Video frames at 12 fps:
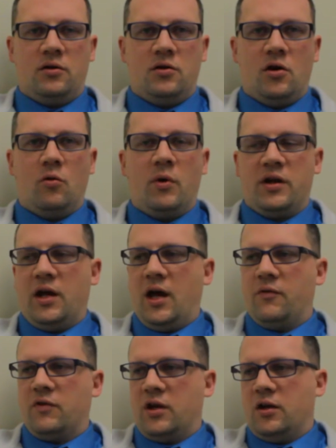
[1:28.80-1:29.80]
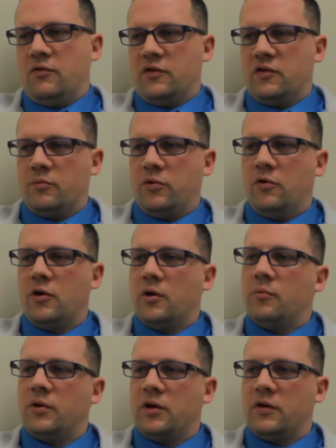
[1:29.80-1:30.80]
know when to advocate for
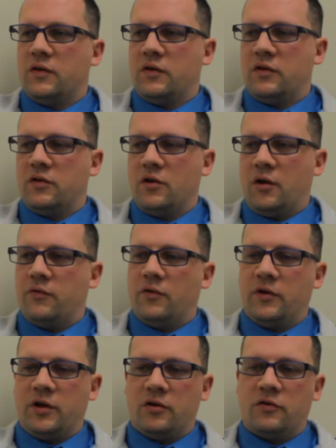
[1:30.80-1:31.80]
support because it's just not fully